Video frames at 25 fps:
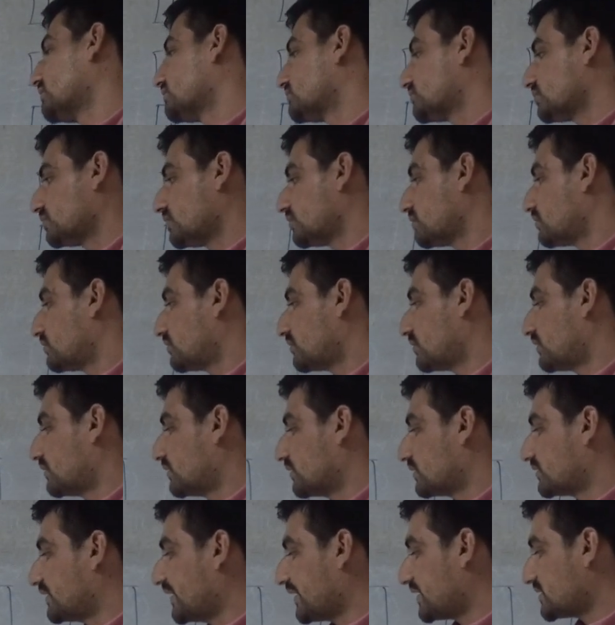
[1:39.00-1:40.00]
So
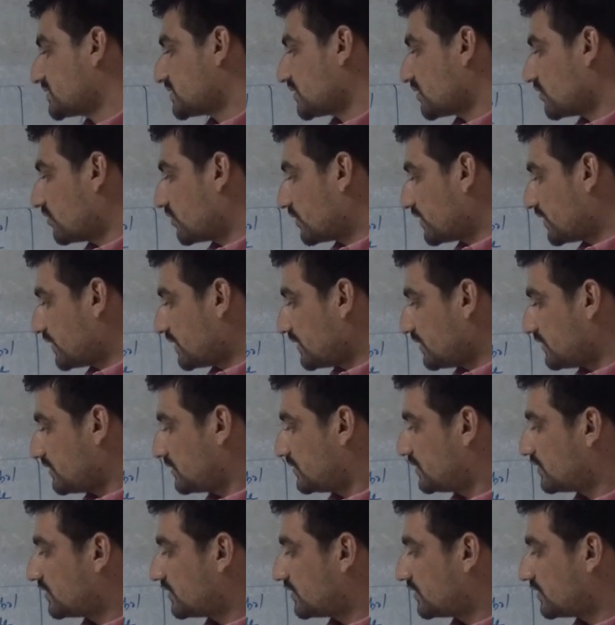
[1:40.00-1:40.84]
there is a loader